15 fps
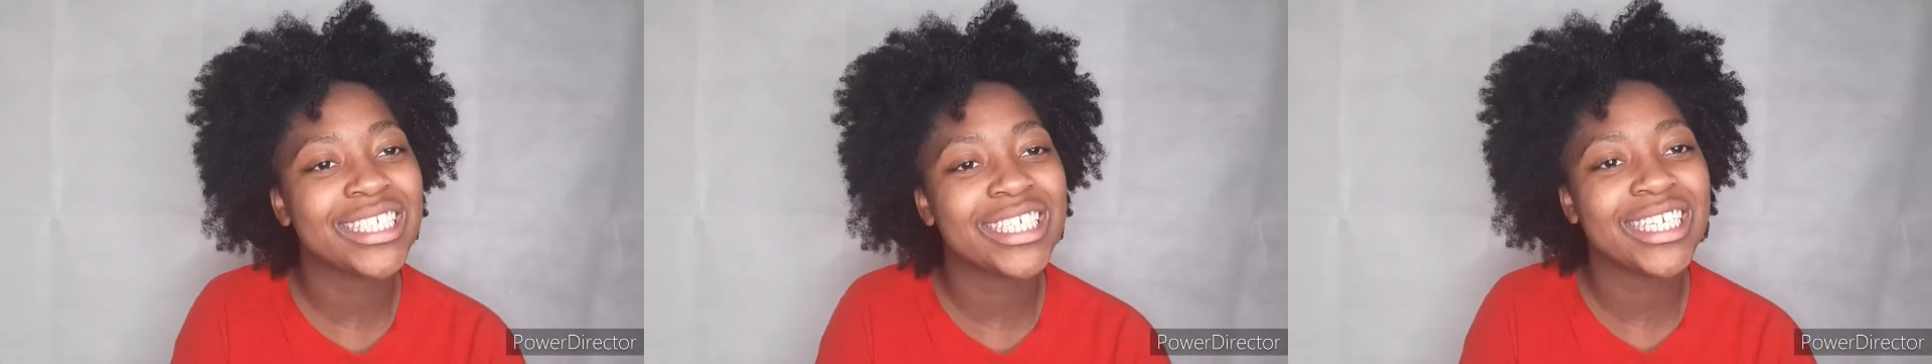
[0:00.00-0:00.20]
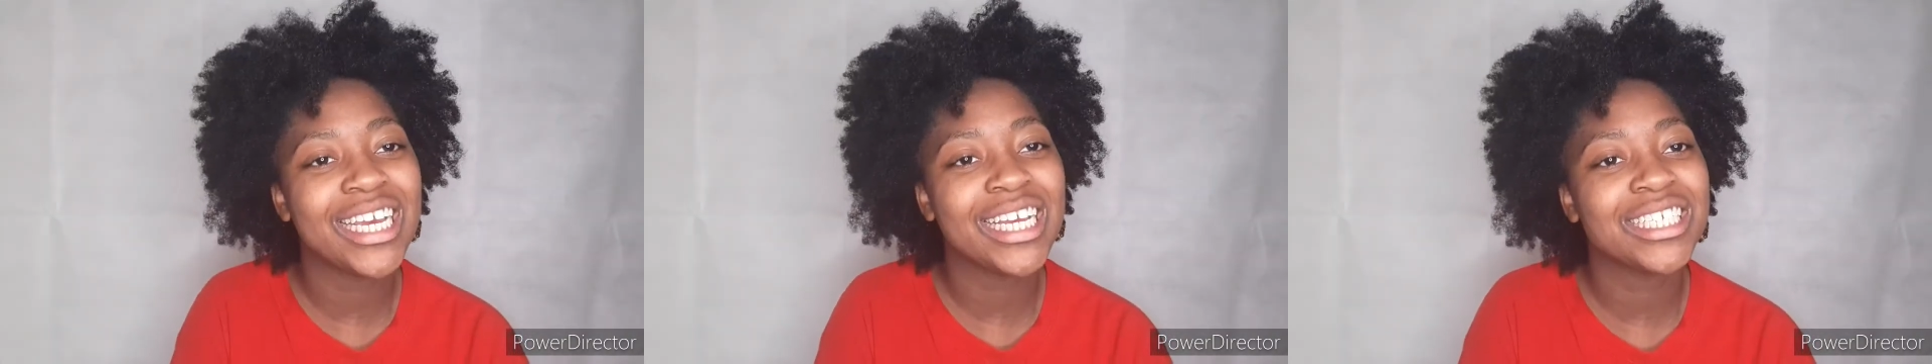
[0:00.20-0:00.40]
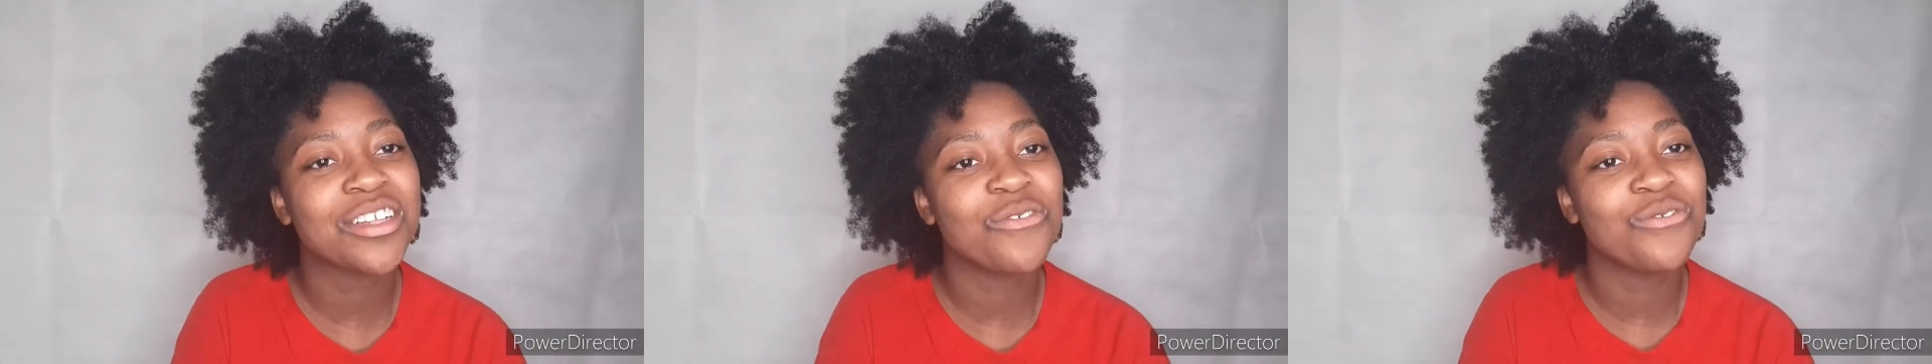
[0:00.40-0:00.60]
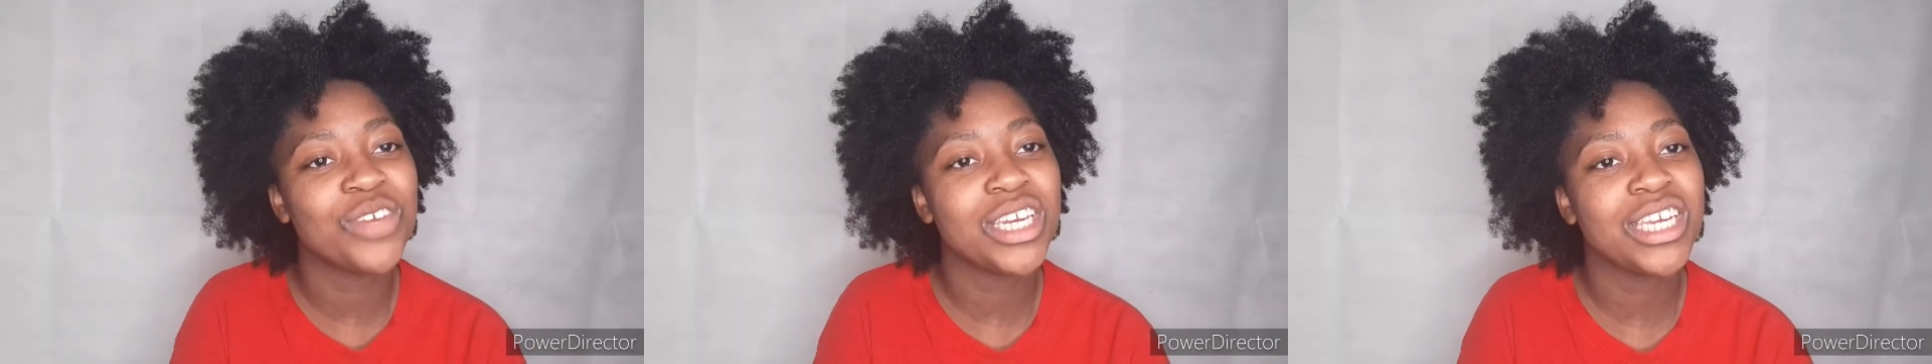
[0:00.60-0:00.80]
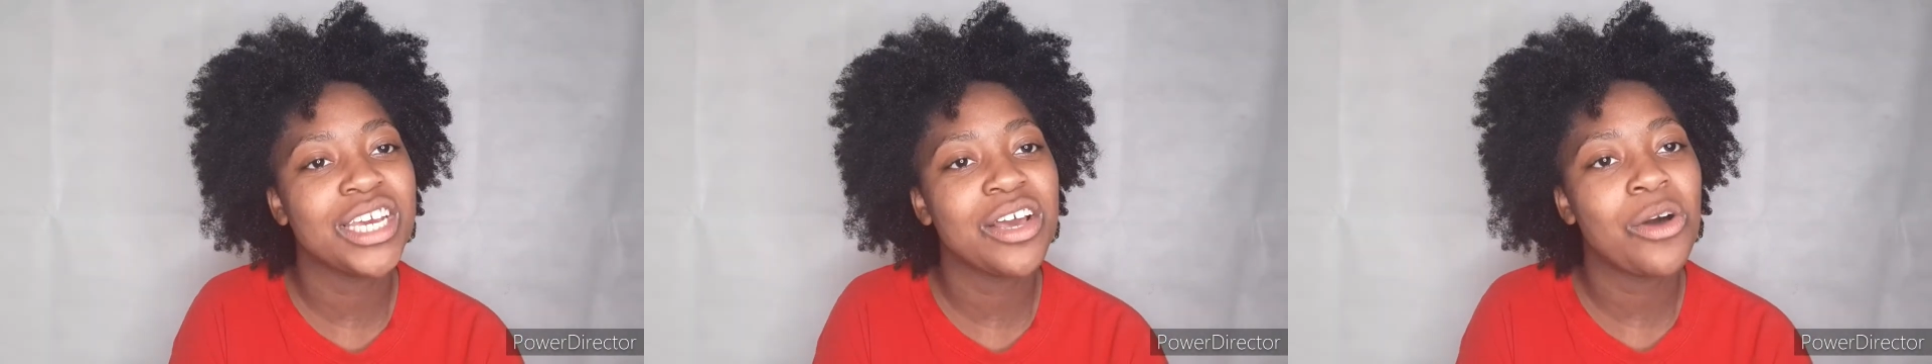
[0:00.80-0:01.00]
today's
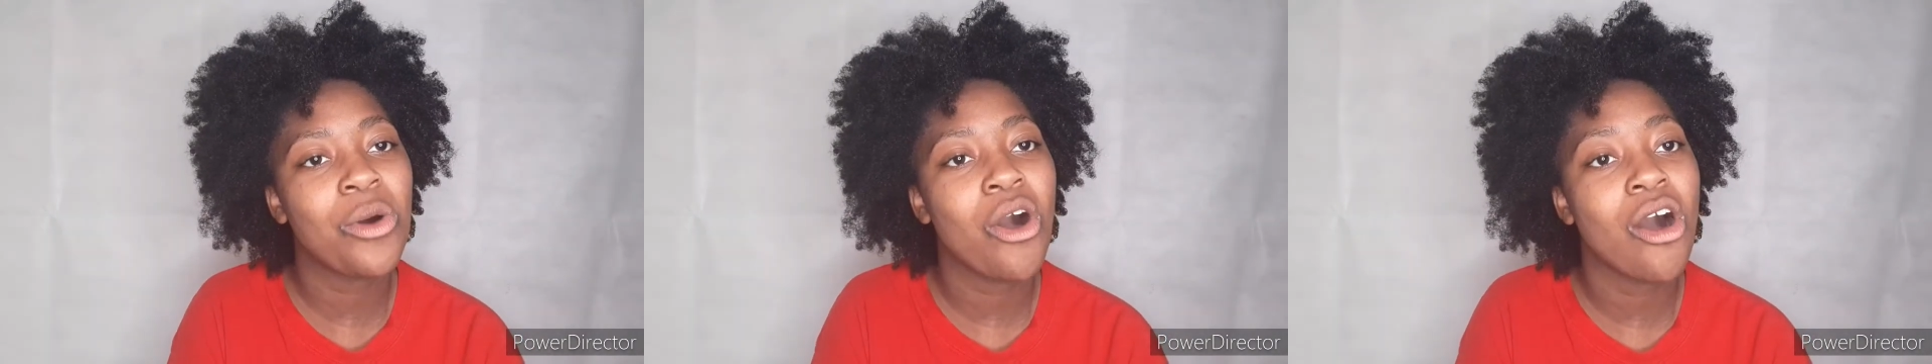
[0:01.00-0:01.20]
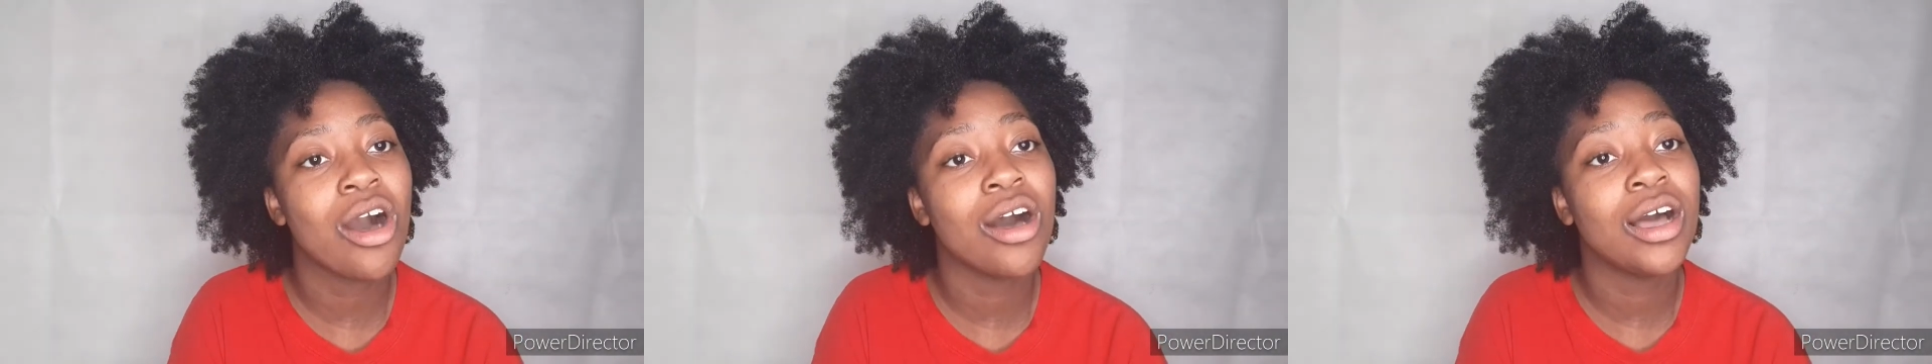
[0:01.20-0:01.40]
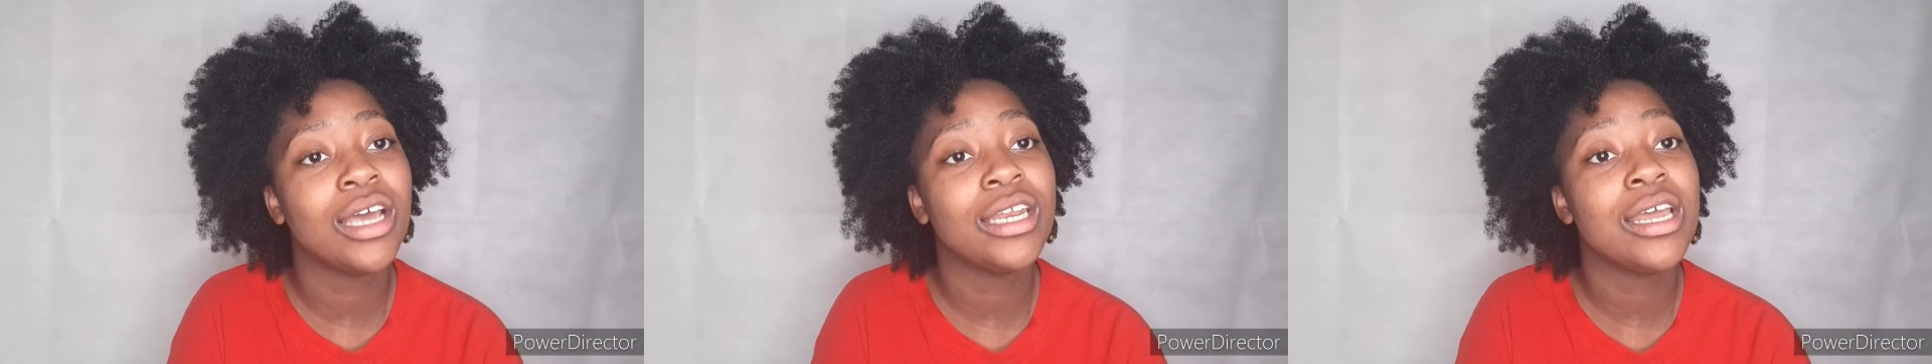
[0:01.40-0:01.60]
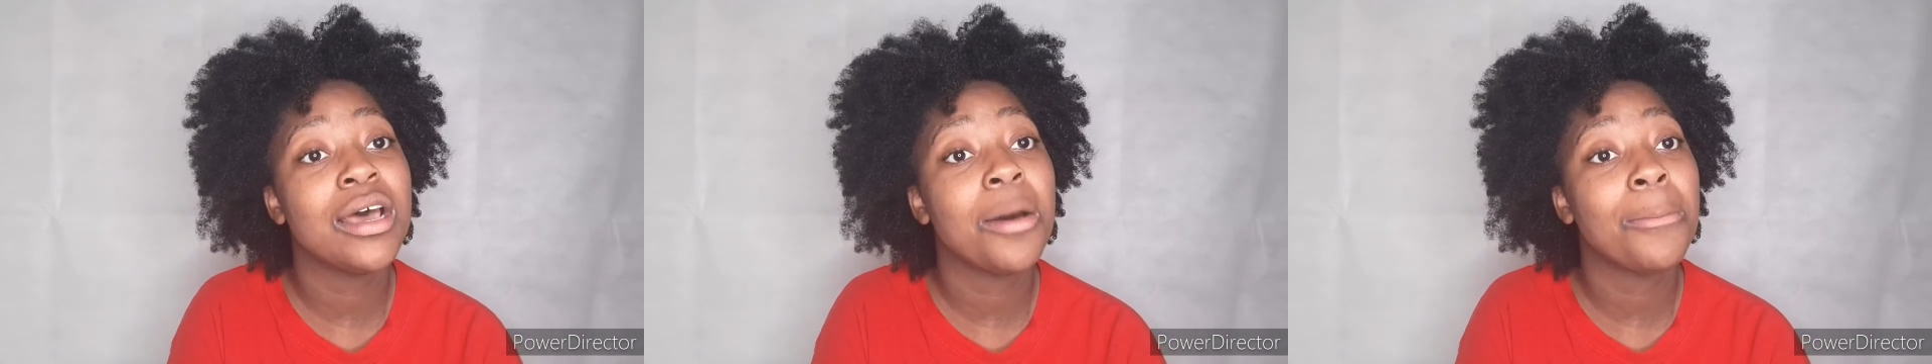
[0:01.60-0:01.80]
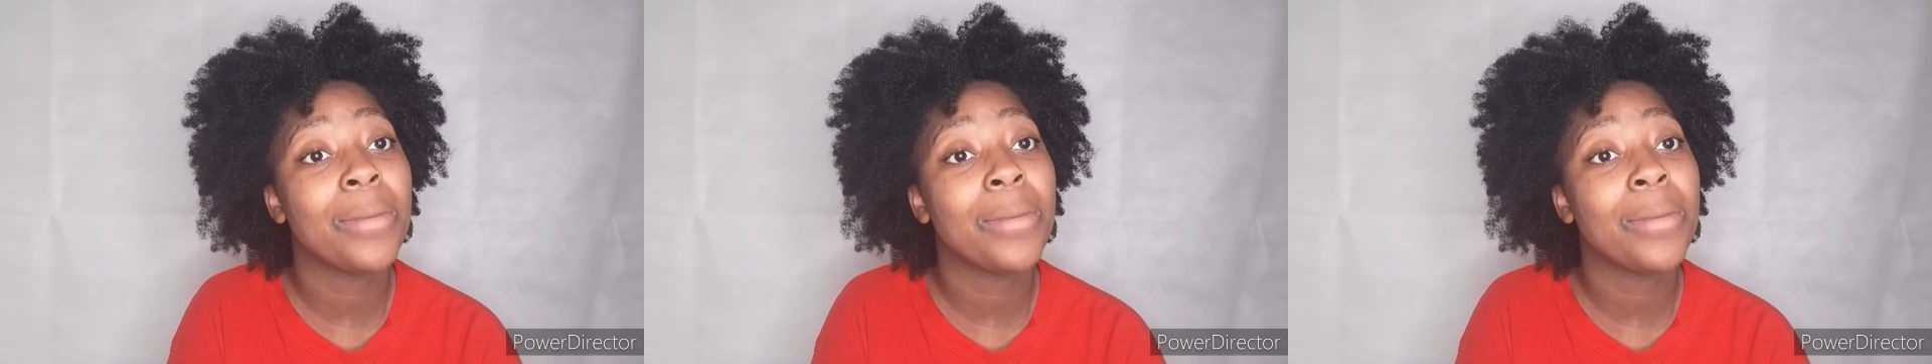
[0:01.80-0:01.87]
video on